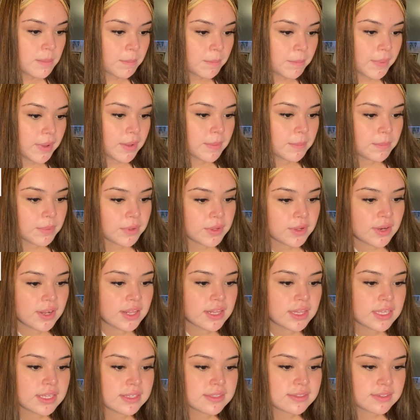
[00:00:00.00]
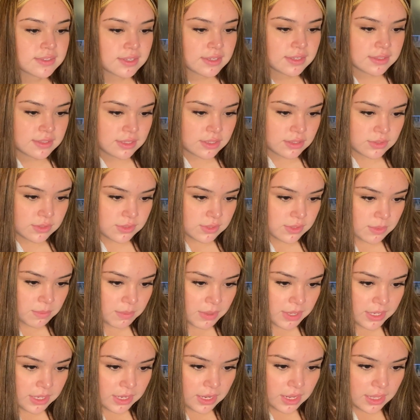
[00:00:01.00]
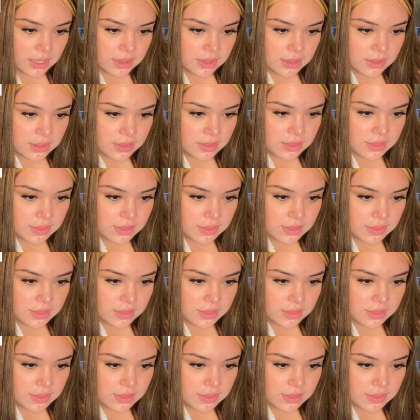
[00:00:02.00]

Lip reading: but put at least 6 inches of bedding in